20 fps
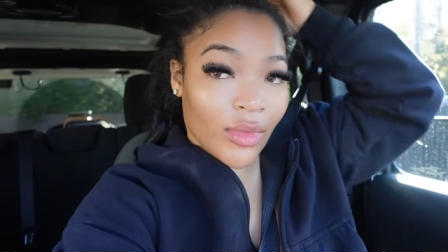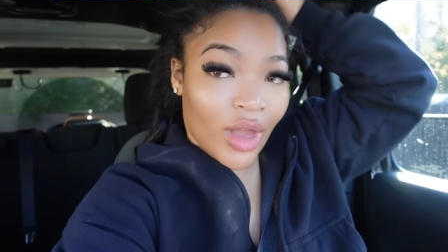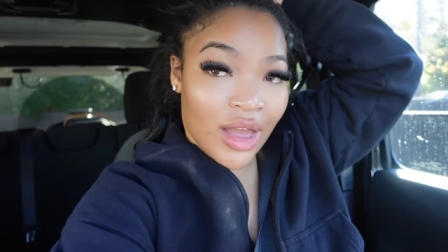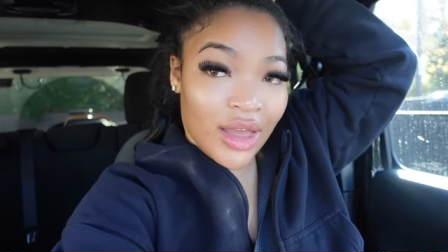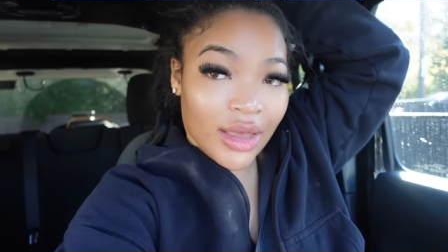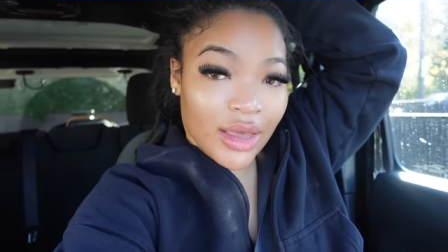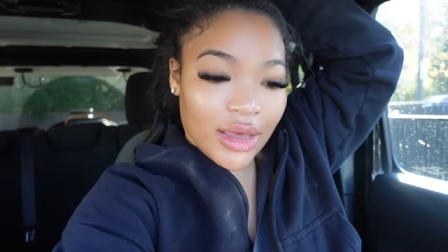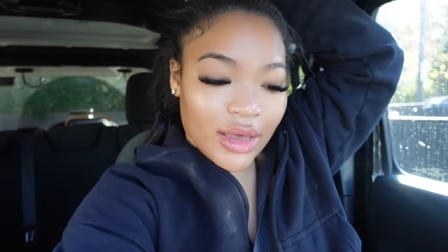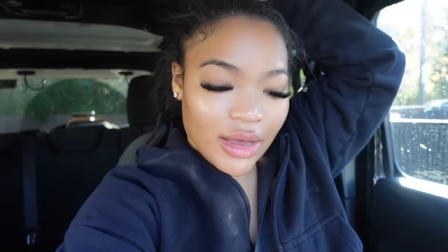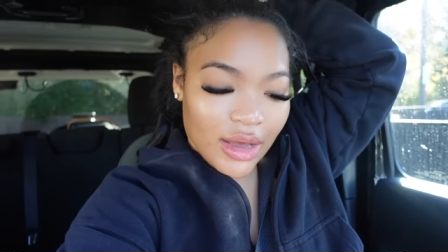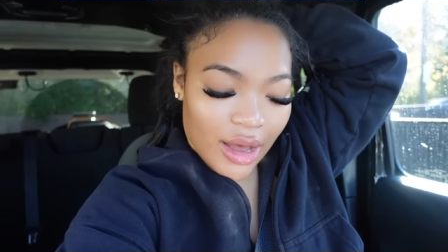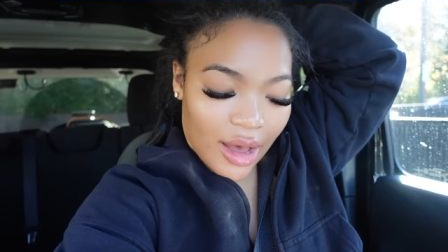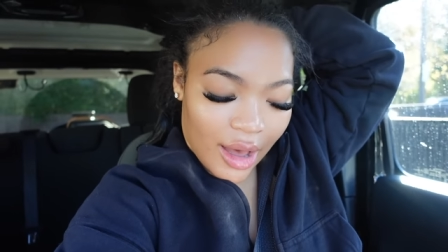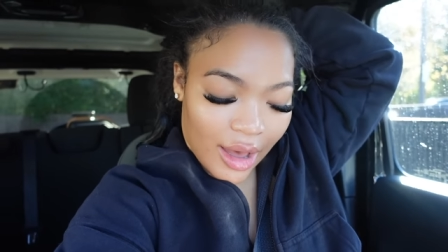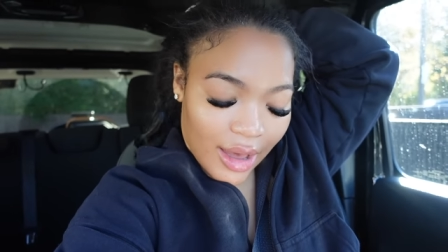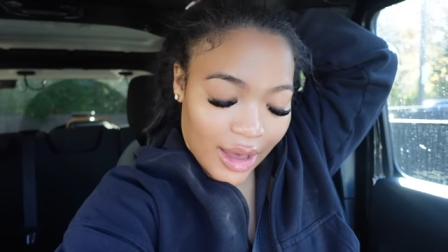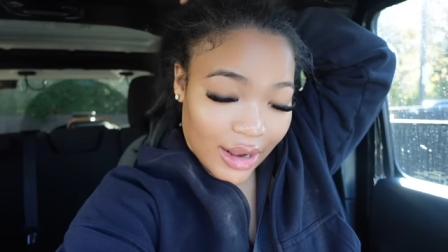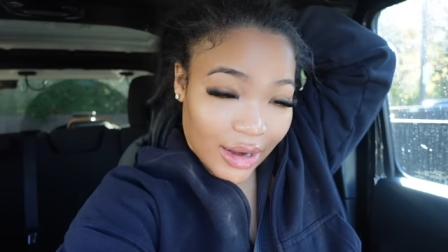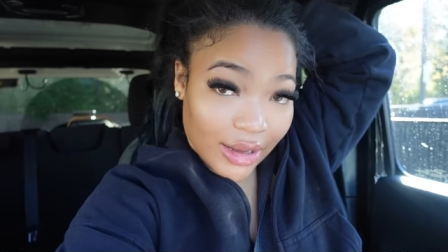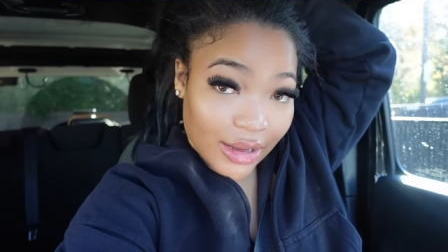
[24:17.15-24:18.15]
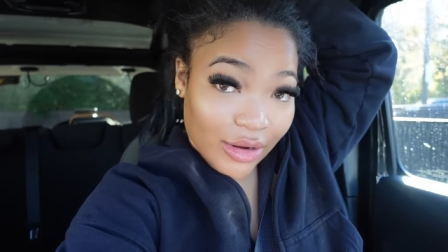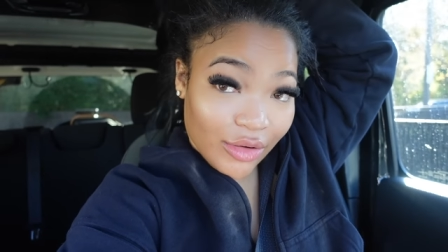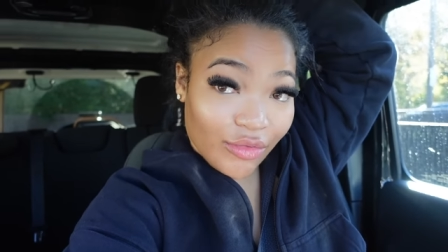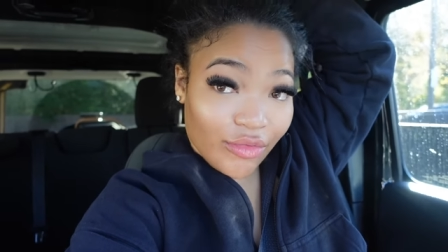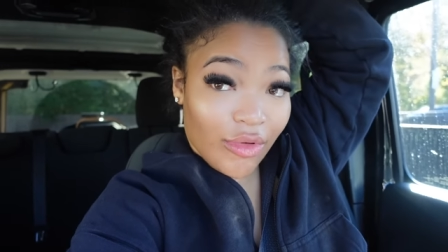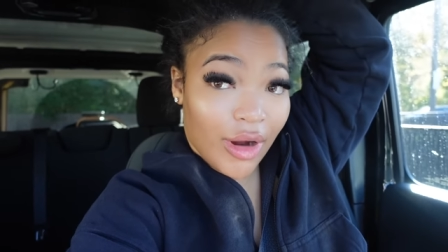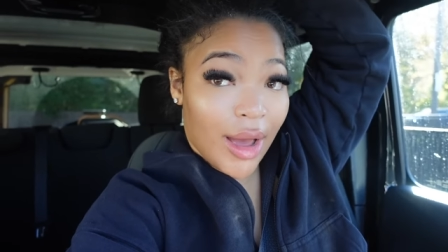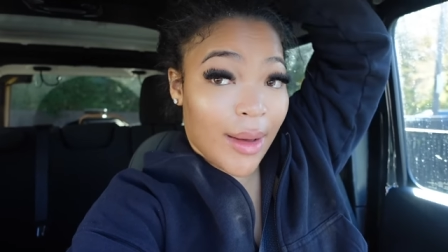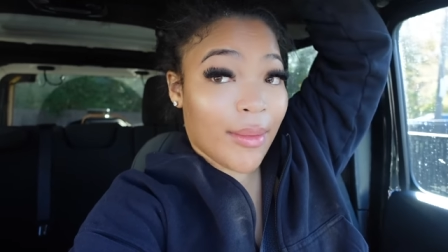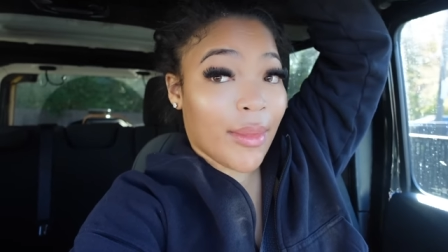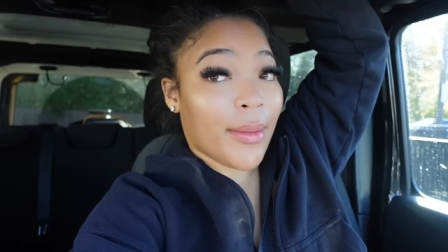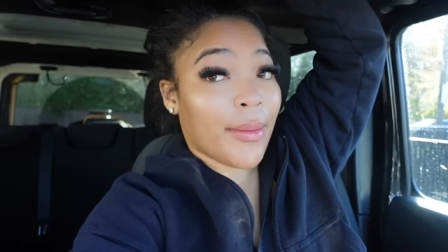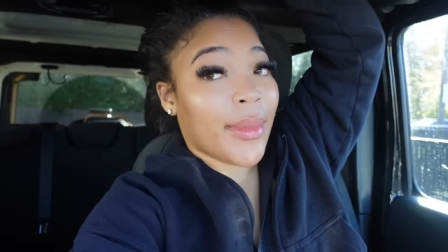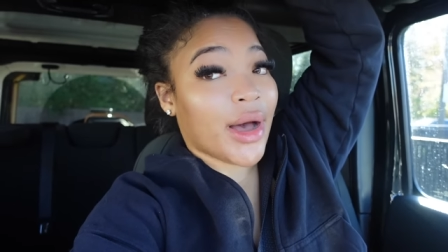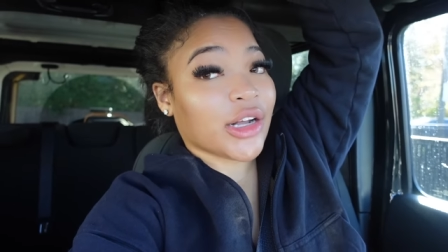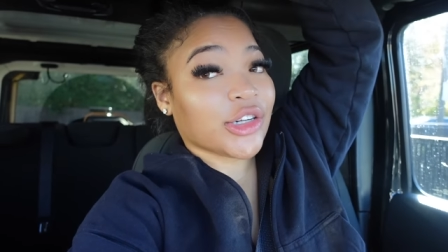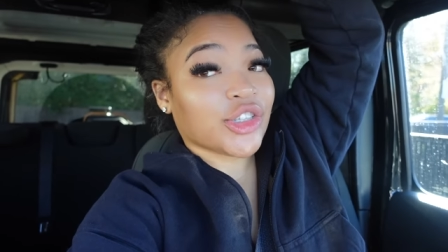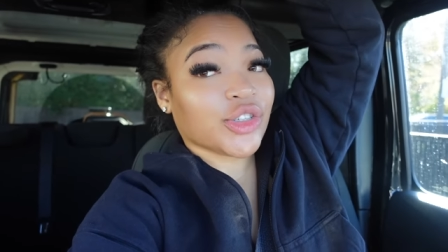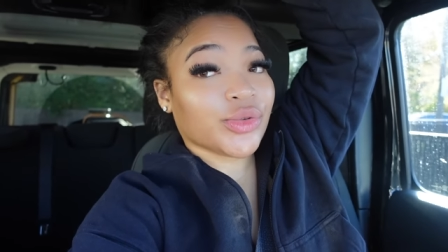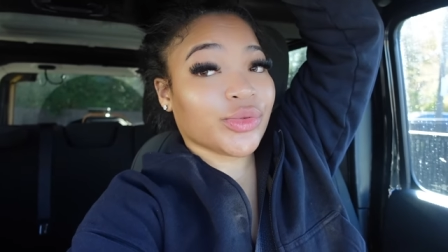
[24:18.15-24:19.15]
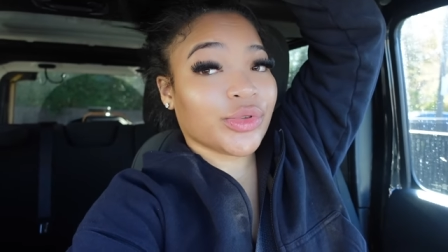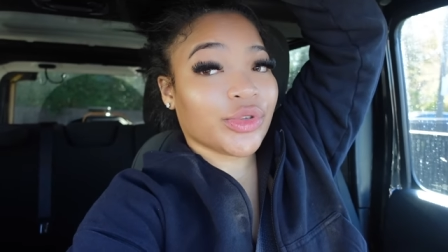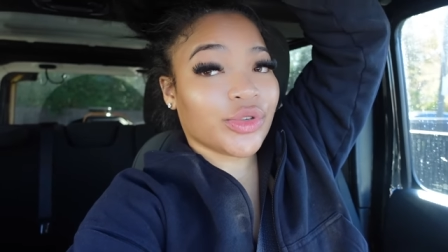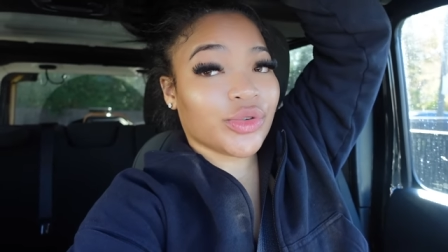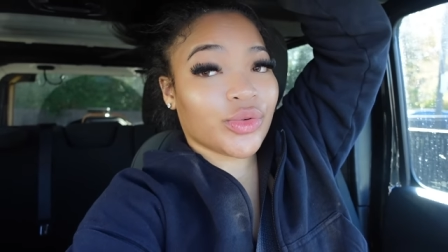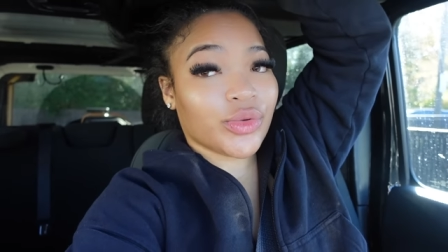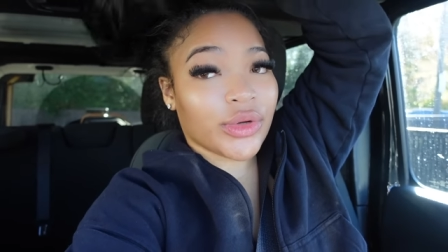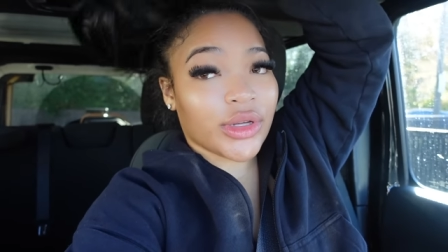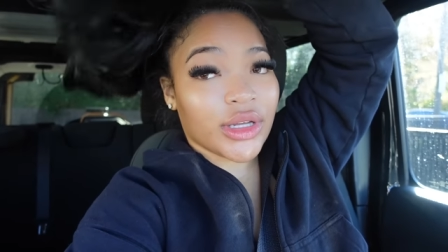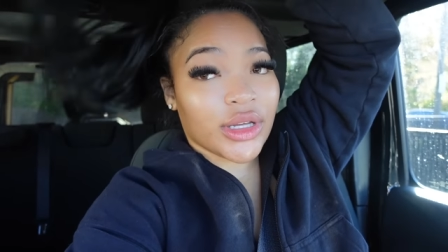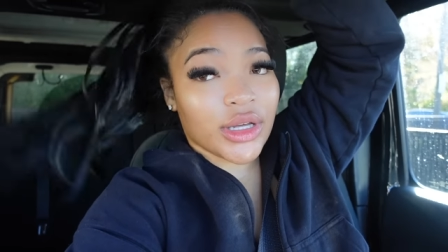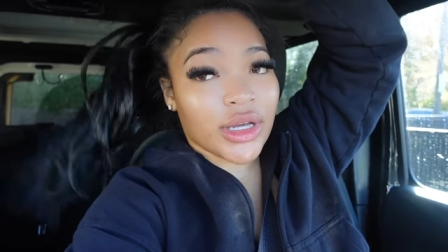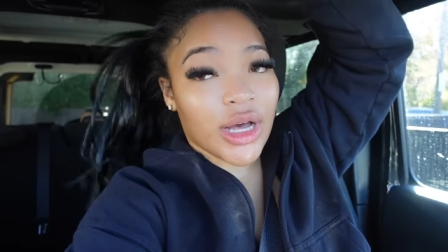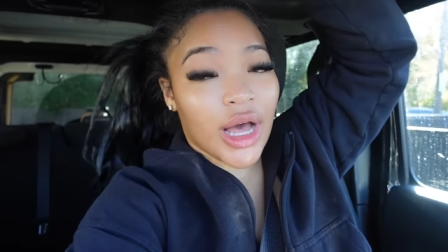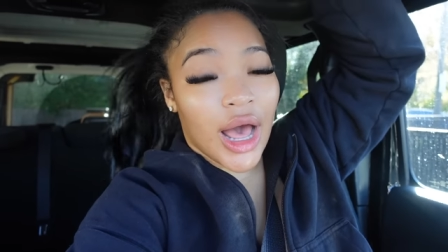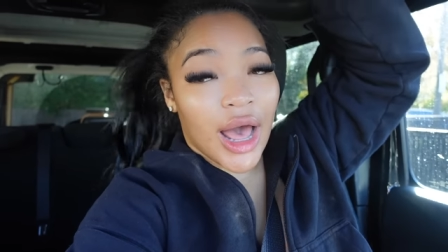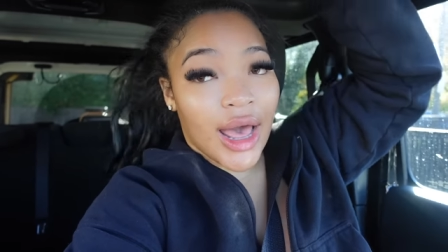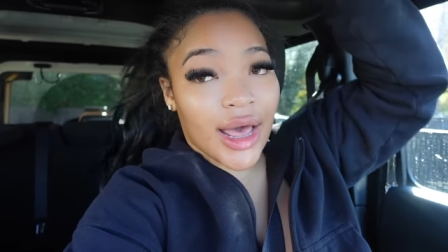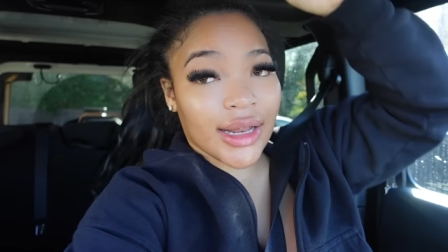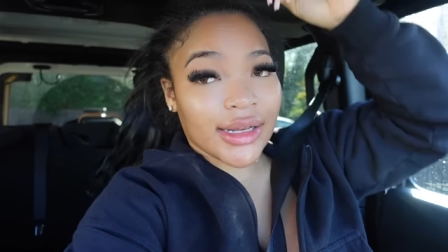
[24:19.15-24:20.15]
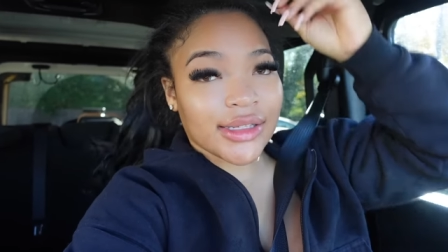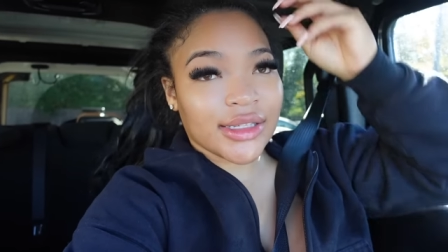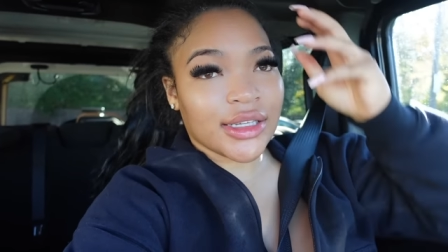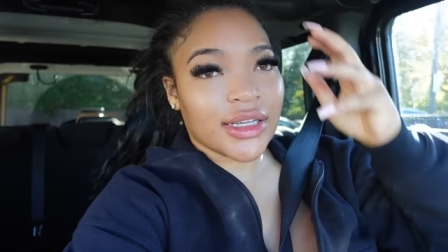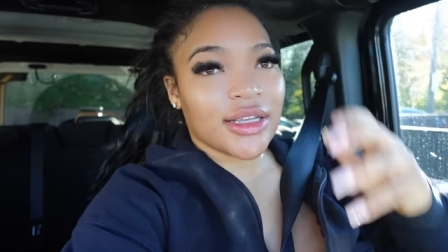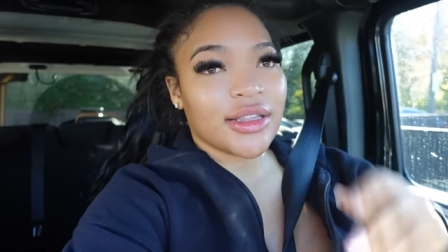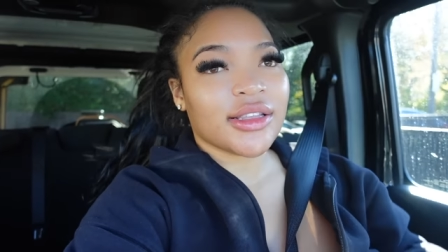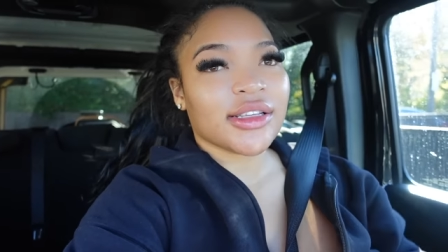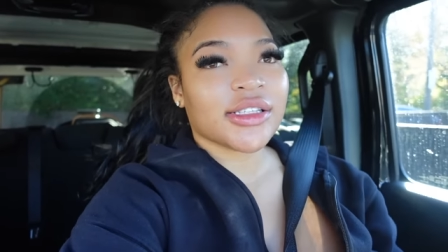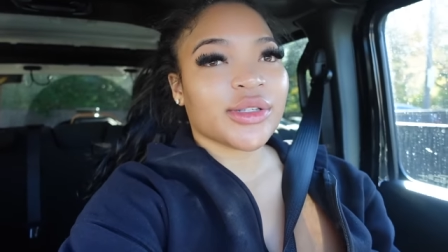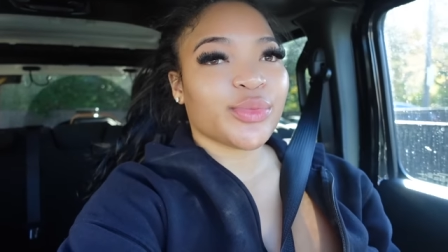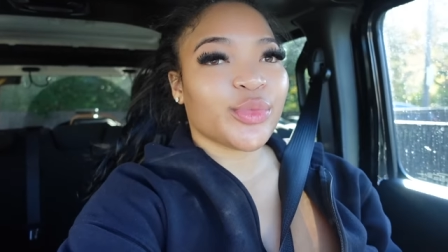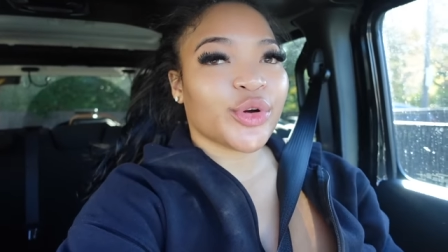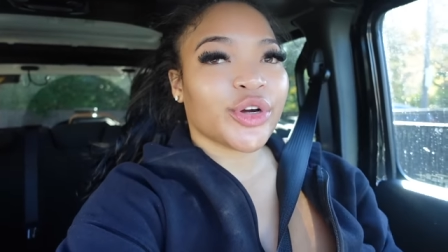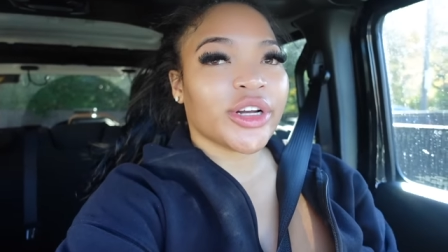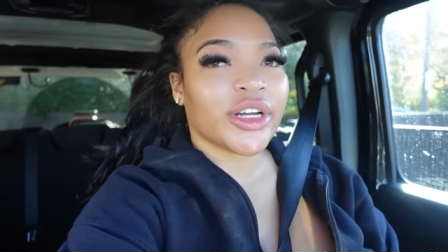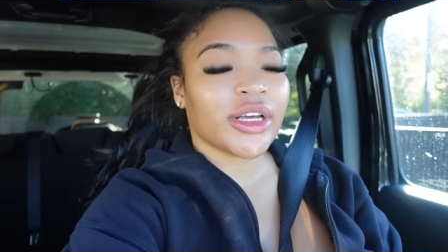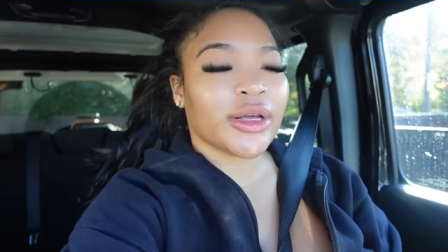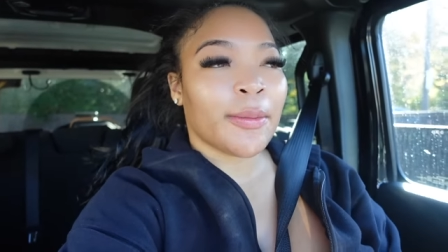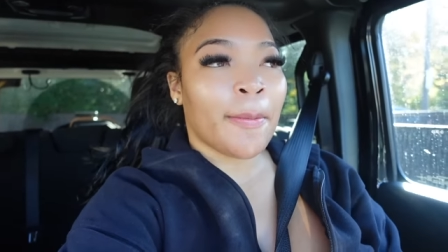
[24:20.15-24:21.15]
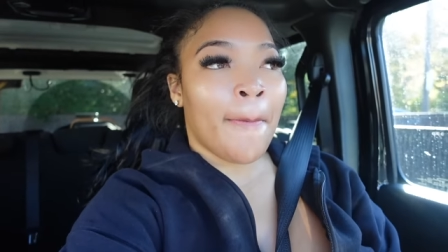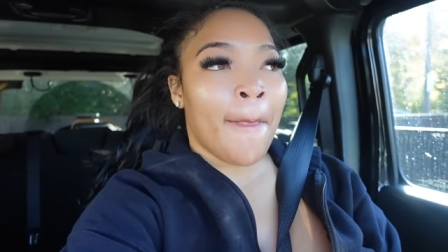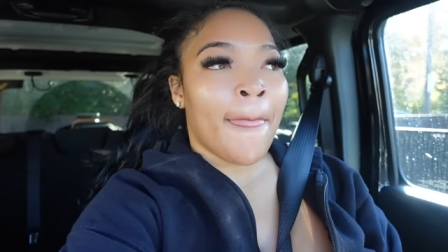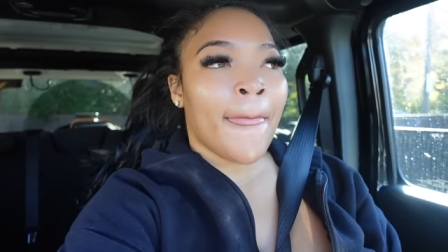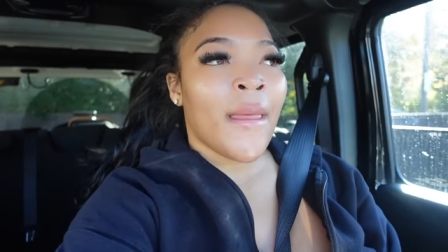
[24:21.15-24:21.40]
and uh, yeah i had to grab a matcha real quick i had tea this morning